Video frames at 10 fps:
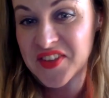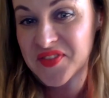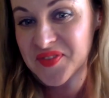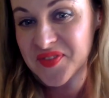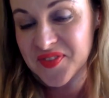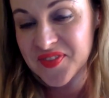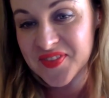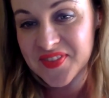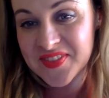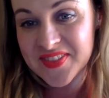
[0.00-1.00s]

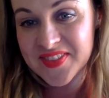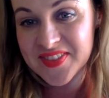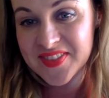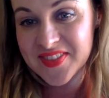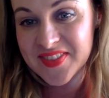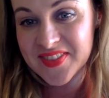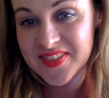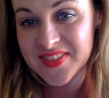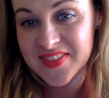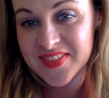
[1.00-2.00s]

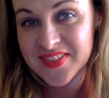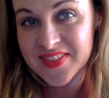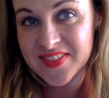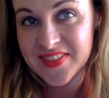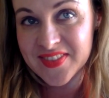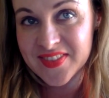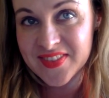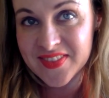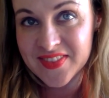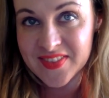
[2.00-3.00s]

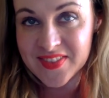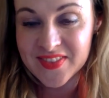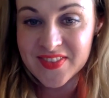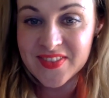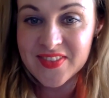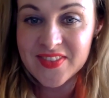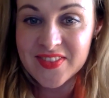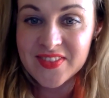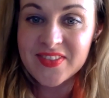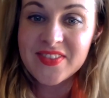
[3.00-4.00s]

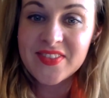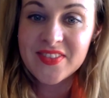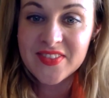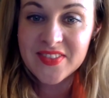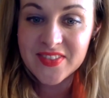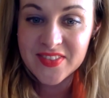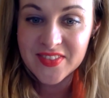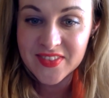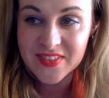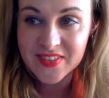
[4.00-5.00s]

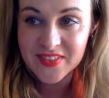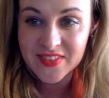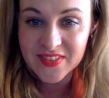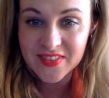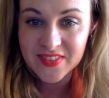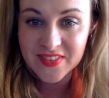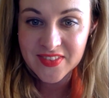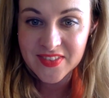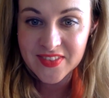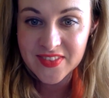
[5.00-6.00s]

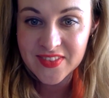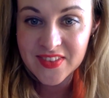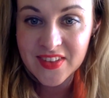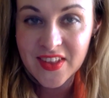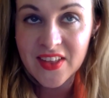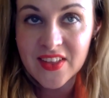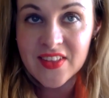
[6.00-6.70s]
(not speaking)